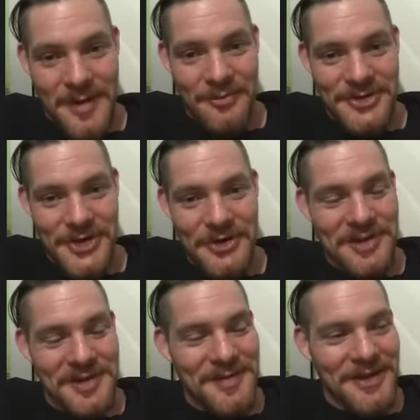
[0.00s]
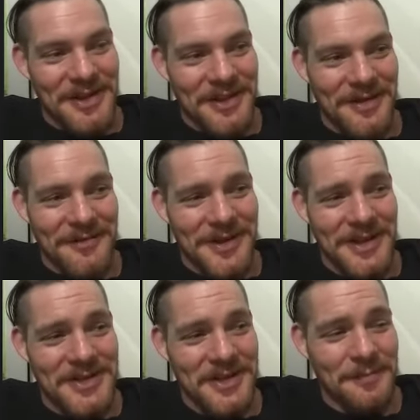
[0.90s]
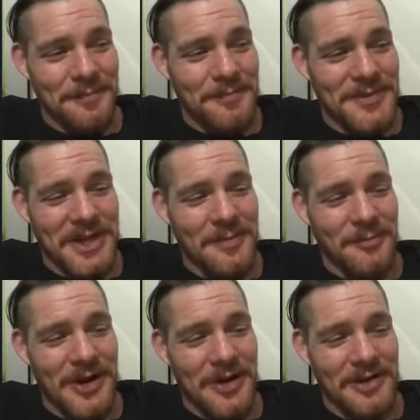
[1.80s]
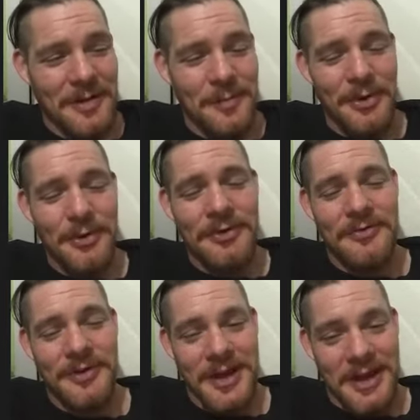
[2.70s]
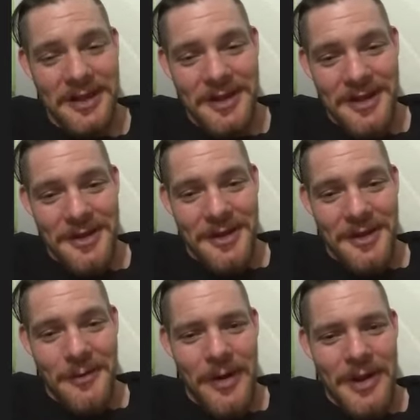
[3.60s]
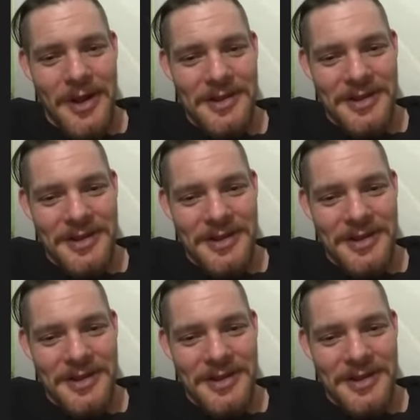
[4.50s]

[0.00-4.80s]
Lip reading: Jones about this the other day. She can pronounce it beautifully, whereas